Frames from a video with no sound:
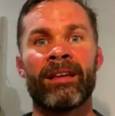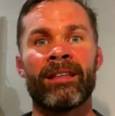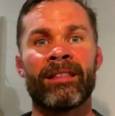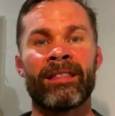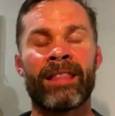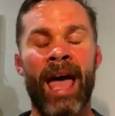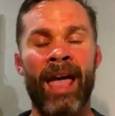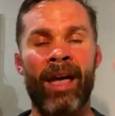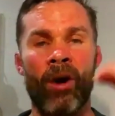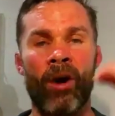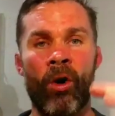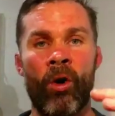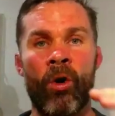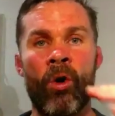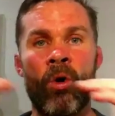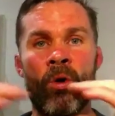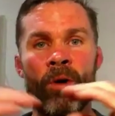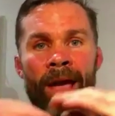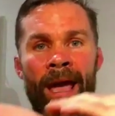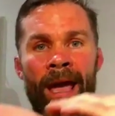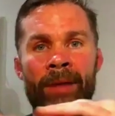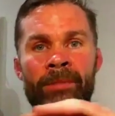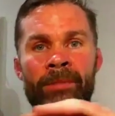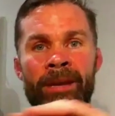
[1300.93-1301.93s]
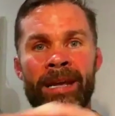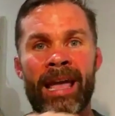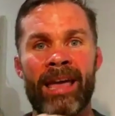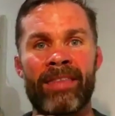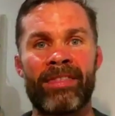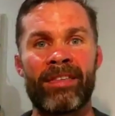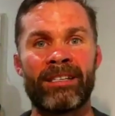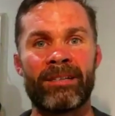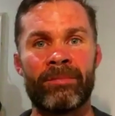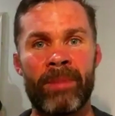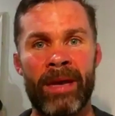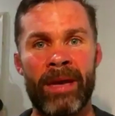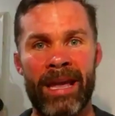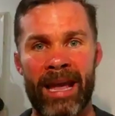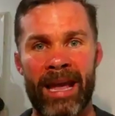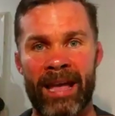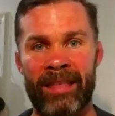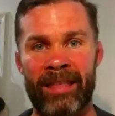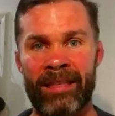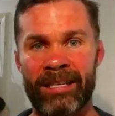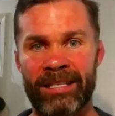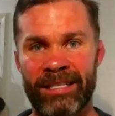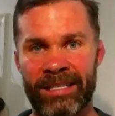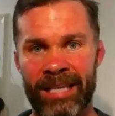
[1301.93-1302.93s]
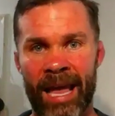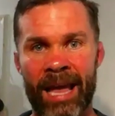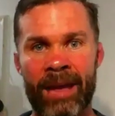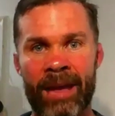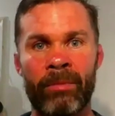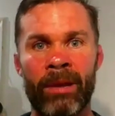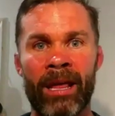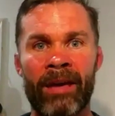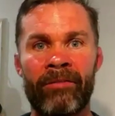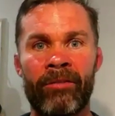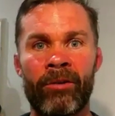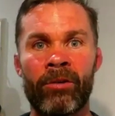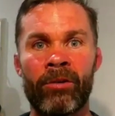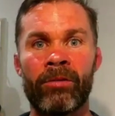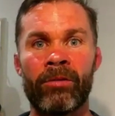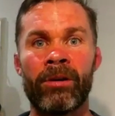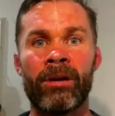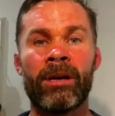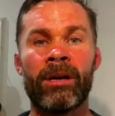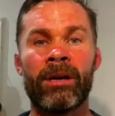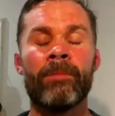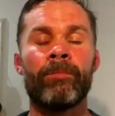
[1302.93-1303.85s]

they all came together to me at the same level.